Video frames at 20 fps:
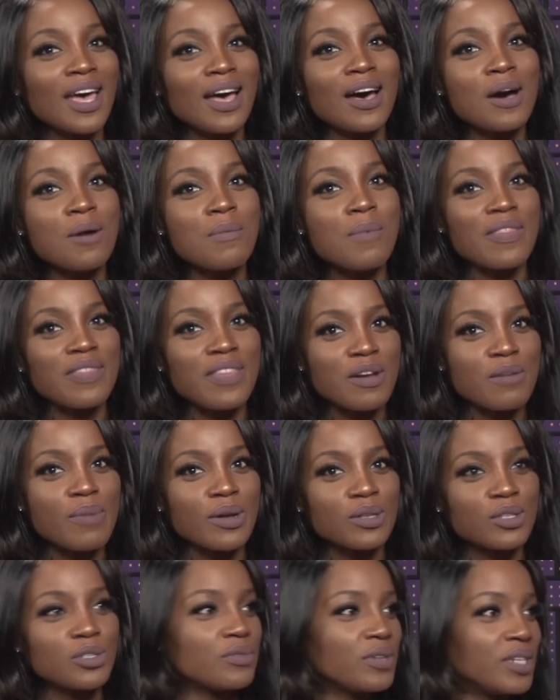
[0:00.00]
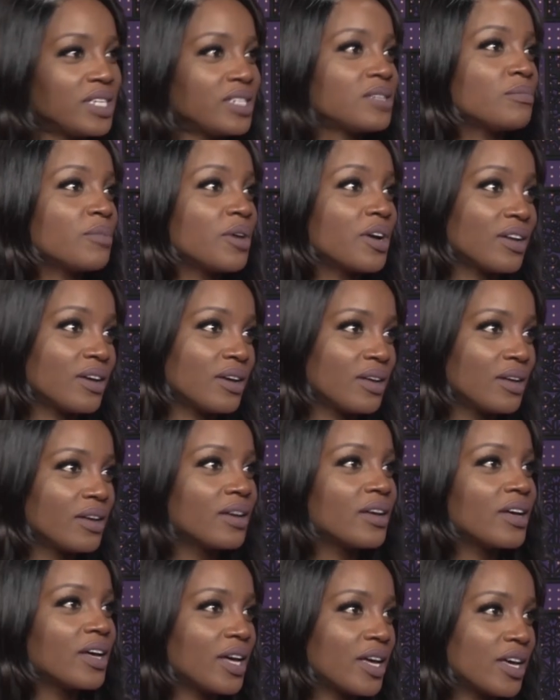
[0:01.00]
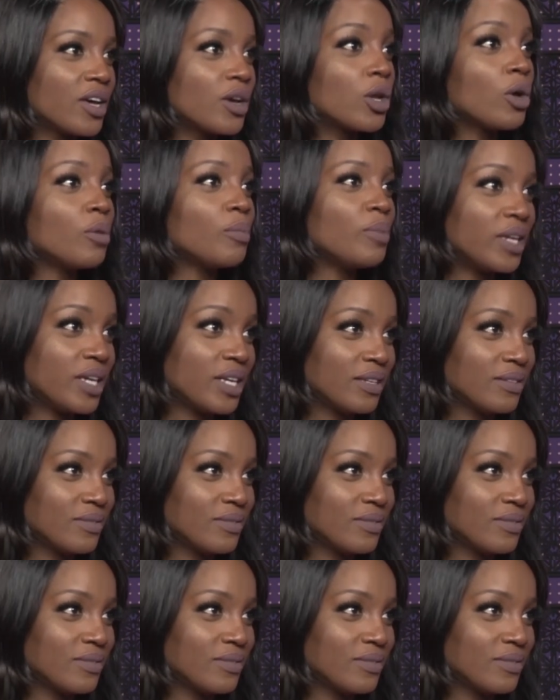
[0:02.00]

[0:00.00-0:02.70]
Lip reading: And they're about to release Murder globally.